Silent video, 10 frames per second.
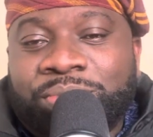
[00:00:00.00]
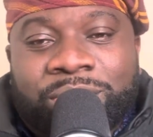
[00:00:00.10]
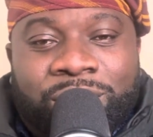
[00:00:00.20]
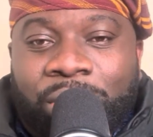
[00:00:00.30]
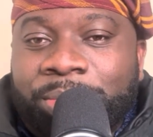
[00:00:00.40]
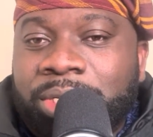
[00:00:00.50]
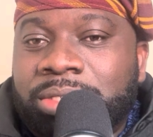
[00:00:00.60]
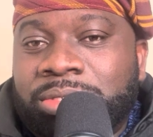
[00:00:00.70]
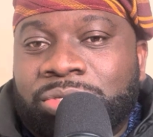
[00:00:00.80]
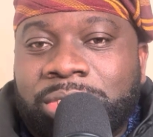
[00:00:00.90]

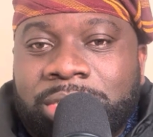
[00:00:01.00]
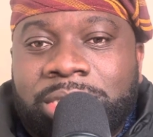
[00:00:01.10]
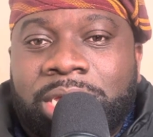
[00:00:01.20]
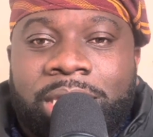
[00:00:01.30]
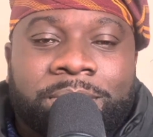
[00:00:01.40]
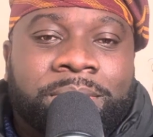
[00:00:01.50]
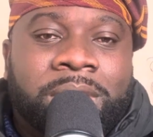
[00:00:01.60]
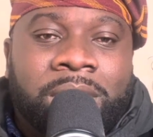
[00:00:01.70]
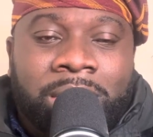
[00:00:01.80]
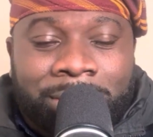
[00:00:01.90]
coming to this game,
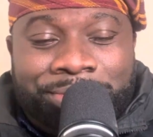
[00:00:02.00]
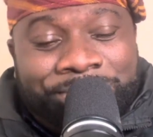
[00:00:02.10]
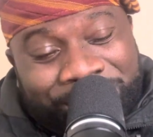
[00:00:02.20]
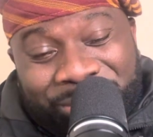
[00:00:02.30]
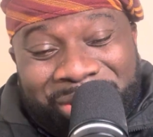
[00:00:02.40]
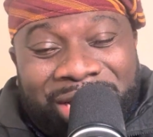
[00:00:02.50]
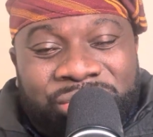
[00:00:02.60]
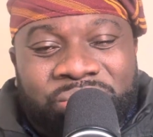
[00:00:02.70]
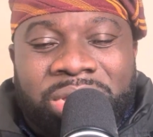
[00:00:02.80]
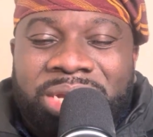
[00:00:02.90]

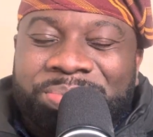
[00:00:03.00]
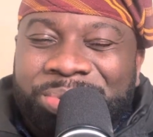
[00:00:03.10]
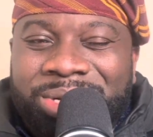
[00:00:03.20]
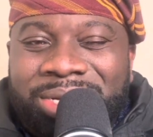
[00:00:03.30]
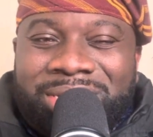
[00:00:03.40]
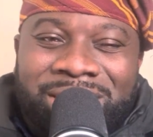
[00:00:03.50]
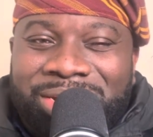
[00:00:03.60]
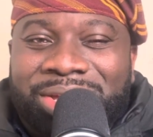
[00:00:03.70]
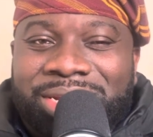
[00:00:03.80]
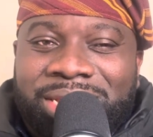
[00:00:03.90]
Newcastle kind of breathing down
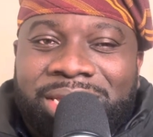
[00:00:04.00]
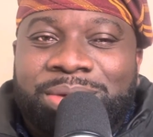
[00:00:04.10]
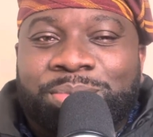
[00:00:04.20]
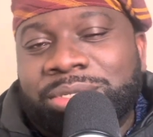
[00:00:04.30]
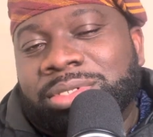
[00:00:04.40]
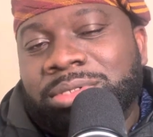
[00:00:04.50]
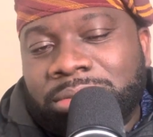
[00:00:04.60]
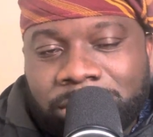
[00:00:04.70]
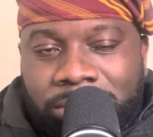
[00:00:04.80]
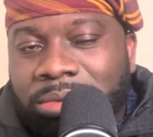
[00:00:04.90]
our neck, but
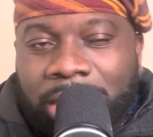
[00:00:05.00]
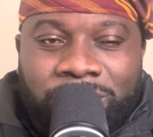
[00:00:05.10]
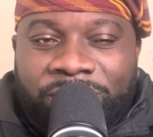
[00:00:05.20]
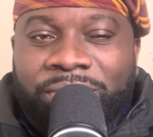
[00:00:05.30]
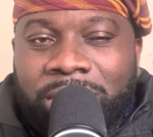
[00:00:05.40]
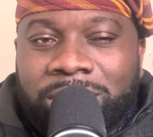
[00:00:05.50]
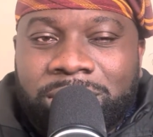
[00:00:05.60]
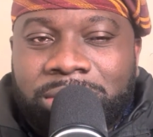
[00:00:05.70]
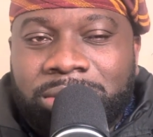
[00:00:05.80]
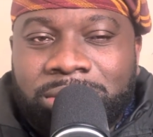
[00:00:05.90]
Aston Villa
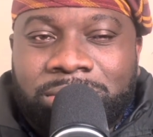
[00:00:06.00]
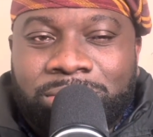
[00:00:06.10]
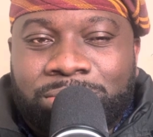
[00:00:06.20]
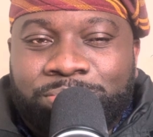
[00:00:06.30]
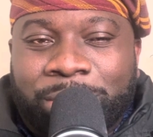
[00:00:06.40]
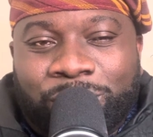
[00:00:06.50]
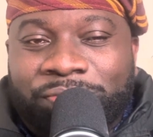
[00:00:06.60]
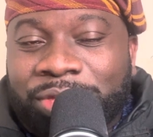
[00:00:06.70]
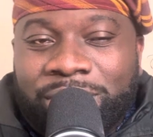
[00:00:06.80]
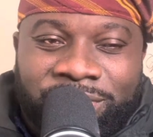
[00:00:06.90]
did part of
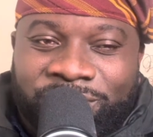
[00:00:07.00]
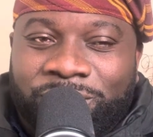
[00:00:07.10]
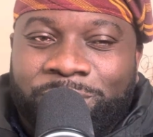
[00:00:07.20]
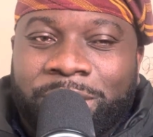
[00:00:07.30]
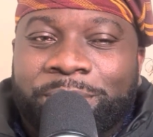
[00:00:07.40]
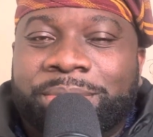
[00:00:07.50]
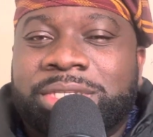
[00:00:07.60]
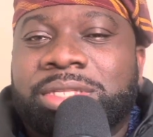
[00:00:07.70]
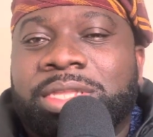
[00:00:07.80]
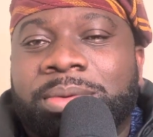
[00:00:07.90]
the needful by
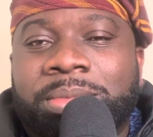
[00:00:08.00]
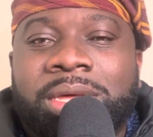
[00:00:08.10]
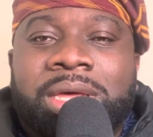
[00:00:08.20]
beating them,